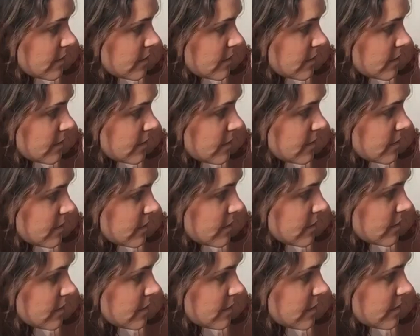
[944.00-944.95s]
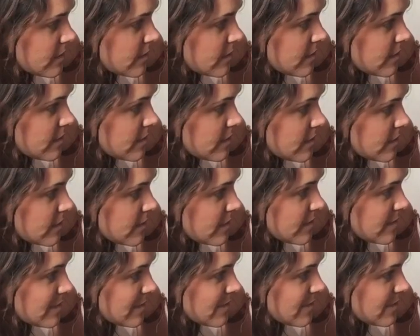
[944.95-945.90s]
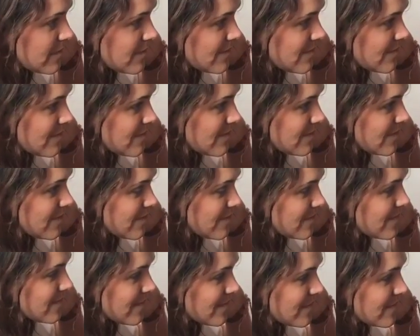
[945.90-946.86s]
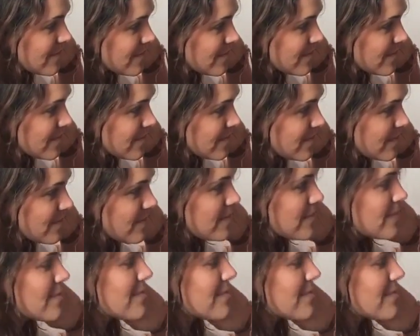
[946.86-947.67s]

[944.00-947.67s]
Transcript: (not speaking)